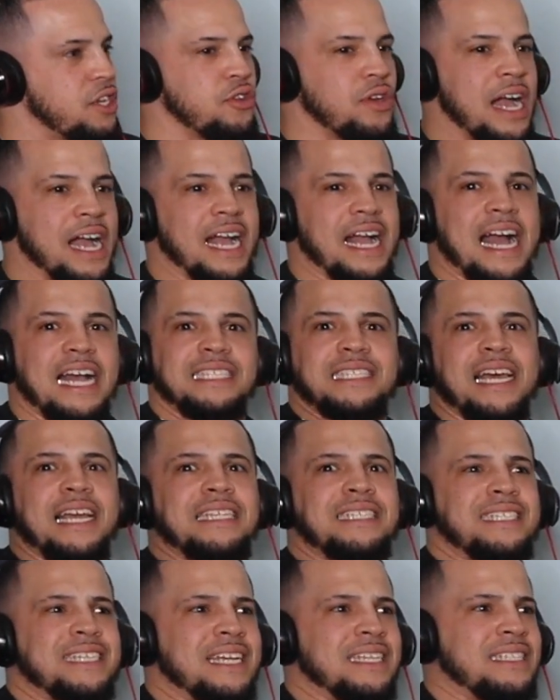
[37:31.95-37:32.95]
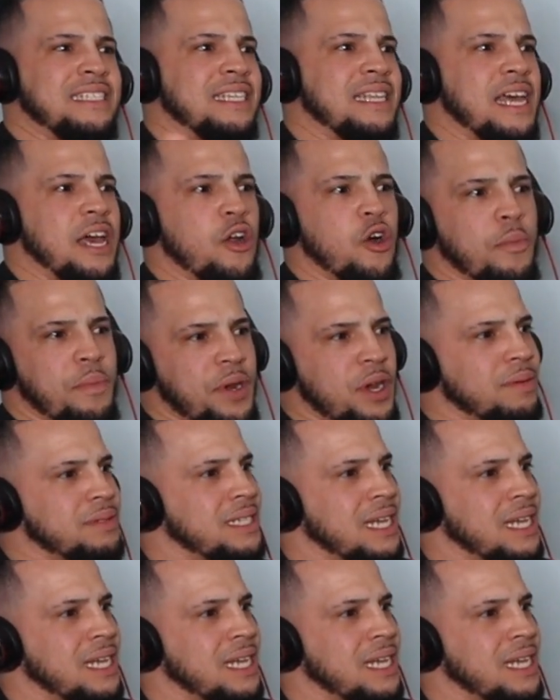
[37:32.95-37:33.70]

You got guys like Jesse that opened up